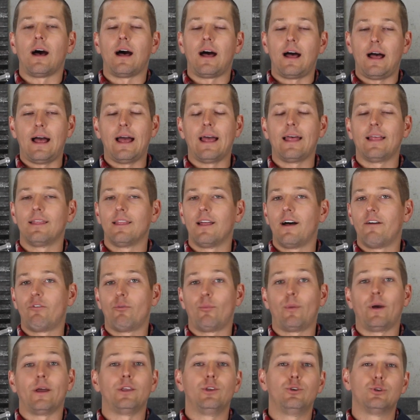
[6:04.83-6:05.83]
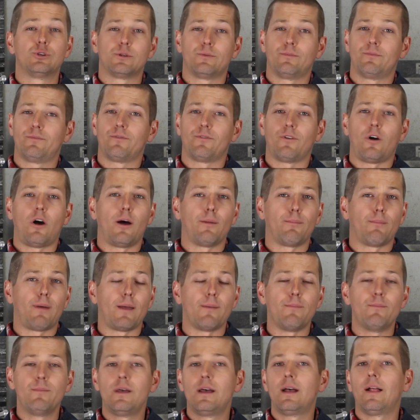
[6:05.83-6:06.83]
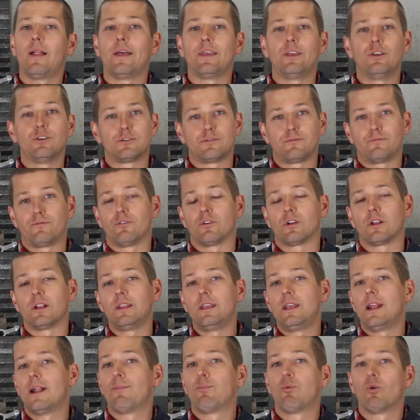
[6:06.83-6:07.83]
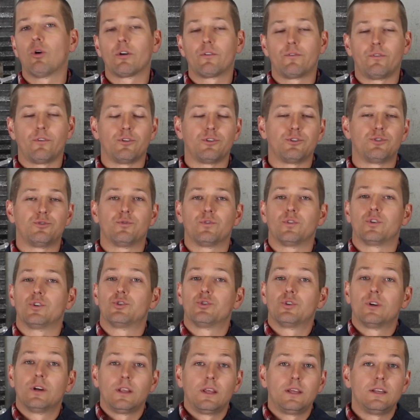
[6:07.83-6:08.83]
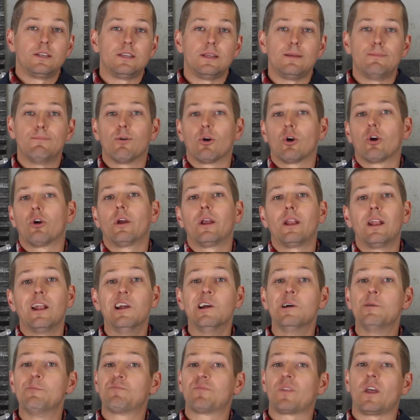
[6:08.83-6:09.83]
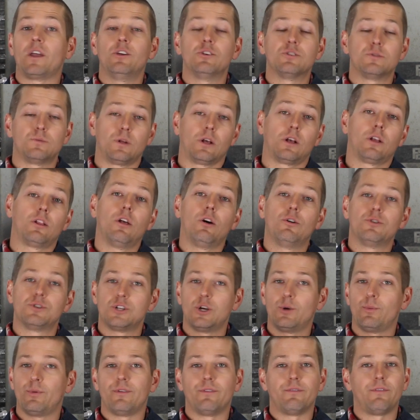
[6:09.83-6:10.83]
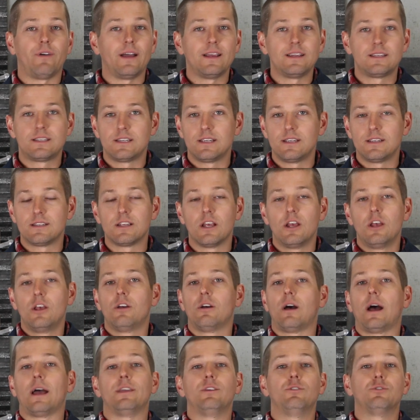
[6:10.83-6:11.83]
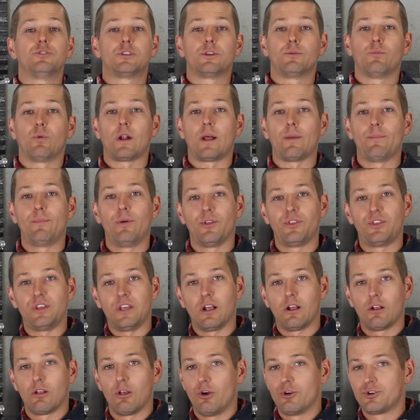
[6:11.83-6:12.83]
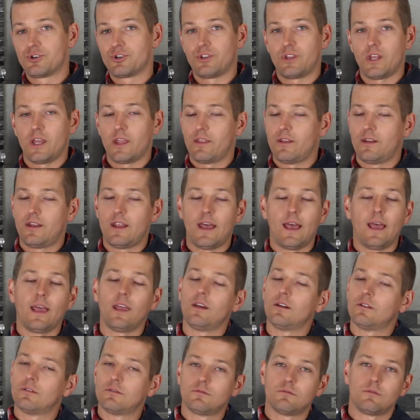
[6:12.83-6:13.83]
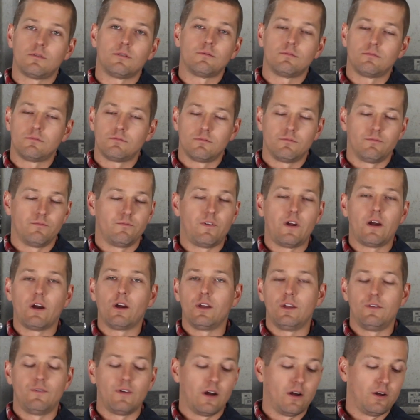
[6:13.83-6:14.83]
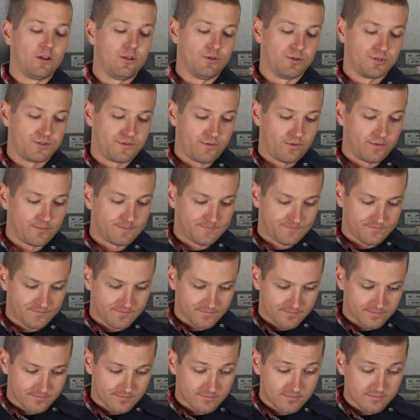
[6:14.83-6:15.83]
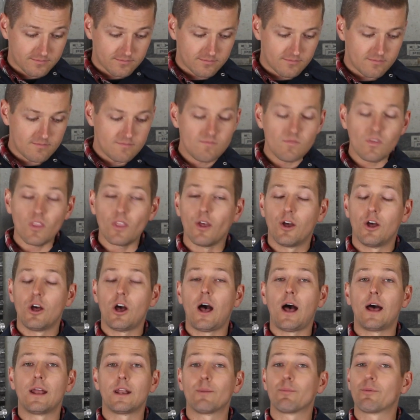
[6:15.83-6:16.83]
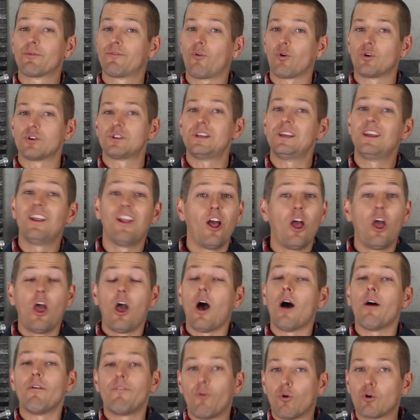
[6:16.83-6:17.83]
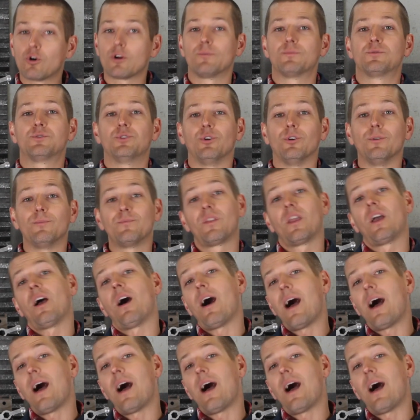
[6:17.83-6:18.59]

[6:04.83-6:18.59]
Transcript: I love them. I use them on my mill. I use them for cleanup work, for, for drilling, deburring. I use them to close and open vices. I use them when I built the enclosure the other day. Very, very useful. Uh, number fourteen, a Fordham tool.